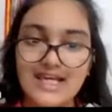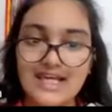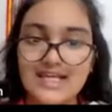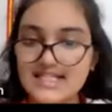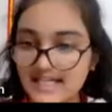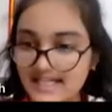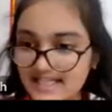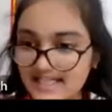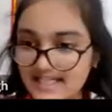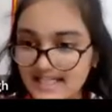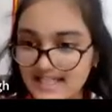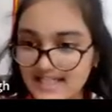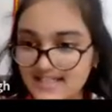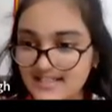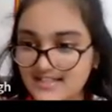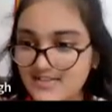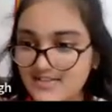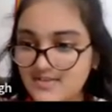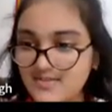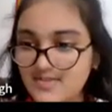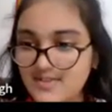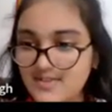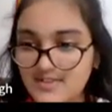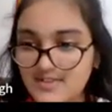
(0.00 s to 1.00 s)
exciting,
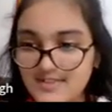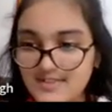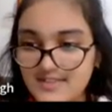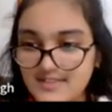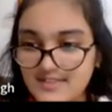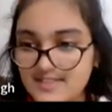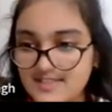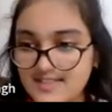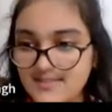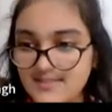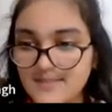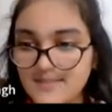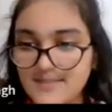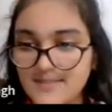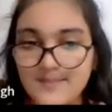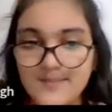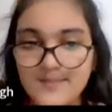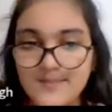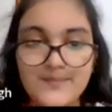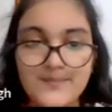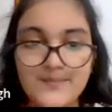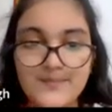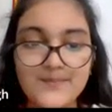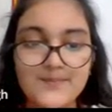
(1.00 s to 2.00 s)
to be honest.
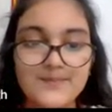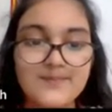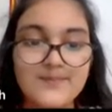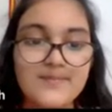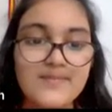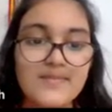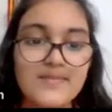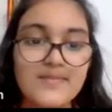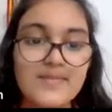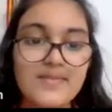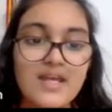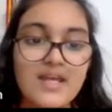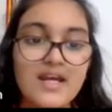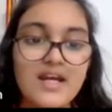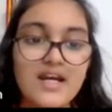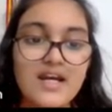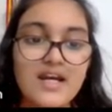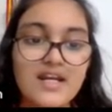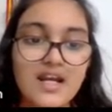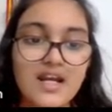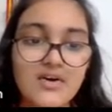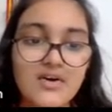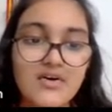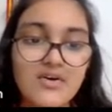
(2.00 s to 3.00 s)

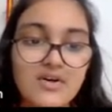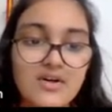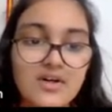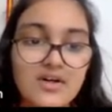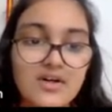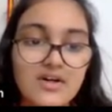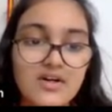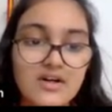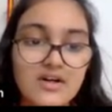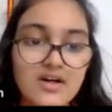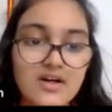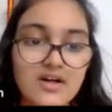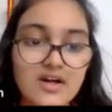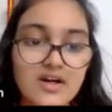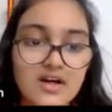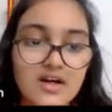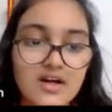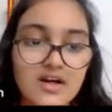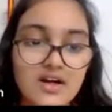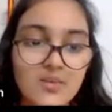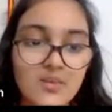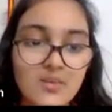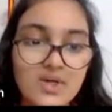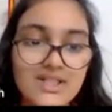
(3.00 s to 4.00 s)
Now,
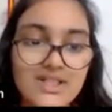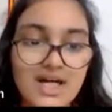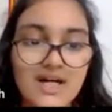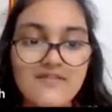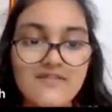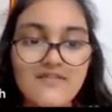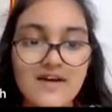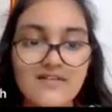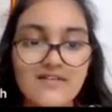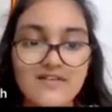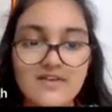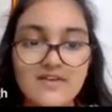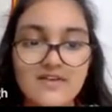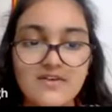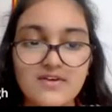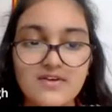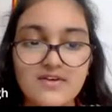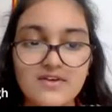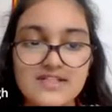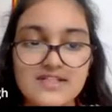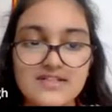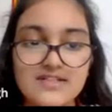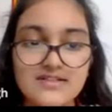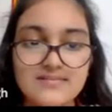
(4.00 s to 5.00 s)
what are
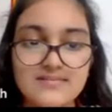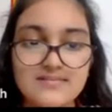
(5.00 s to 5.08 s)
favicons?